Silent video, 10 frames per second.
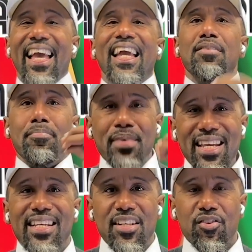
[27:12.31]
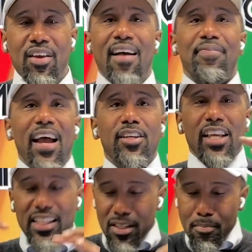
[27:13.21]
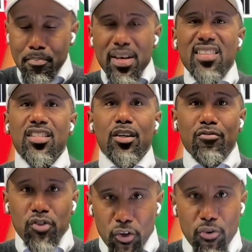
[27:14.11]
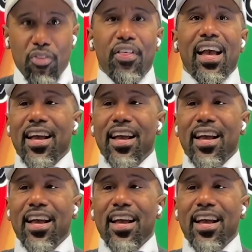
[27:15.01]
It means that in the midst of dearth